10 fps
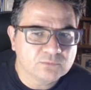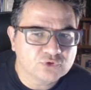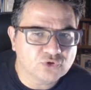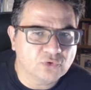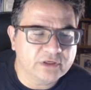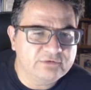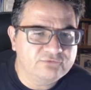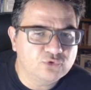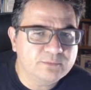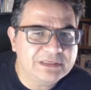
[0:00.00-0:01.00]
So if
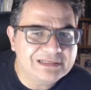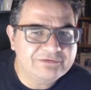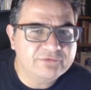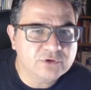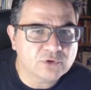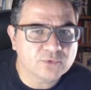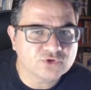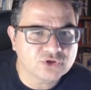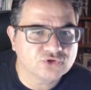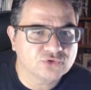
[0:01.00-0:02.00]
you believe in your
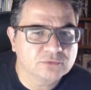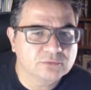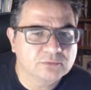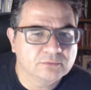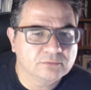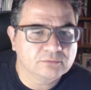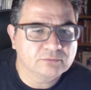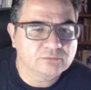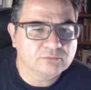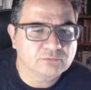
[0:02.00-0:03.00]
position,
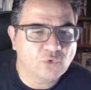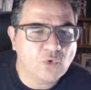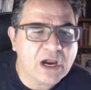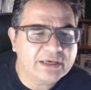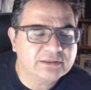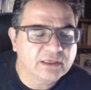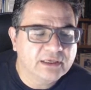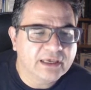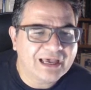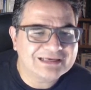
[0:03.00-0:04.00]
white
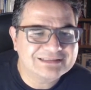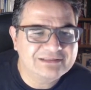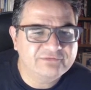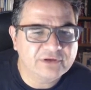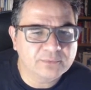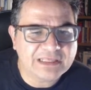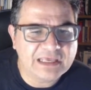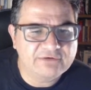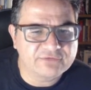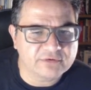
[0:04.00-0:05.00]
has developed
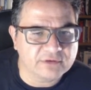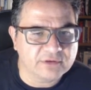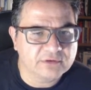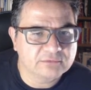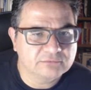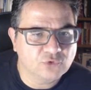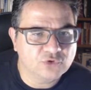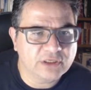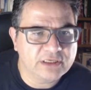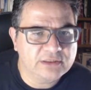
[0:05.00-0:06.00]
everything.
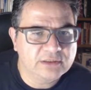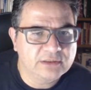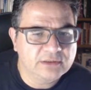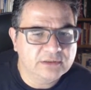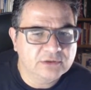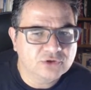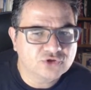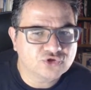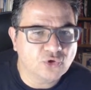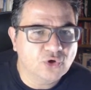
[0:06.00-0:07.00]
Okay,
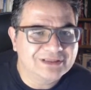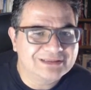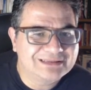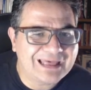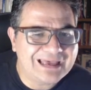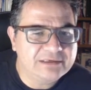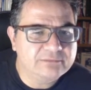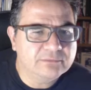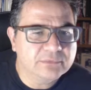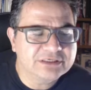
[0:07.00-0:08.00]
so
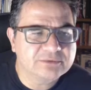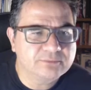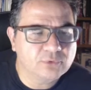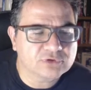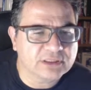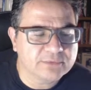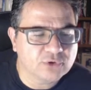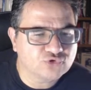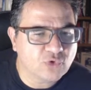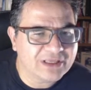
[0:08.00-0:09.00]
time is important
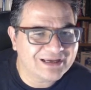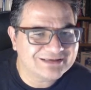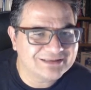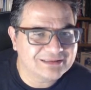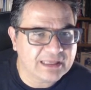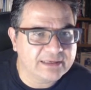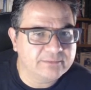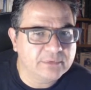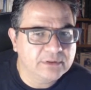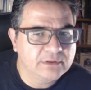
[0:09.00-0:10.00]
because white has the time,